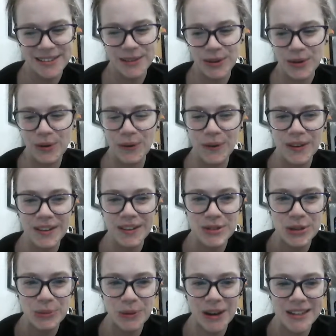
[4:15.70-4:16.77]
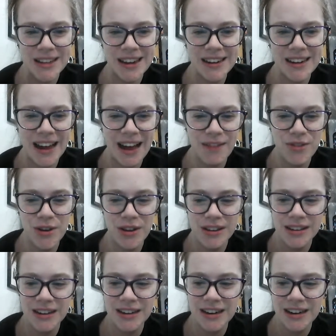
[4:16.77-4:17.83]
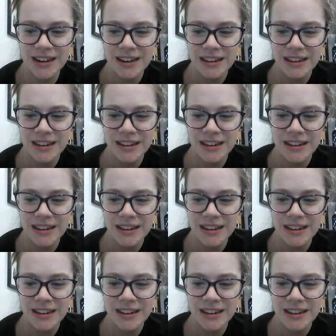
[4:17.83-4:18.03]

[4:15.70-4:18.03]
So super excited to have you all here.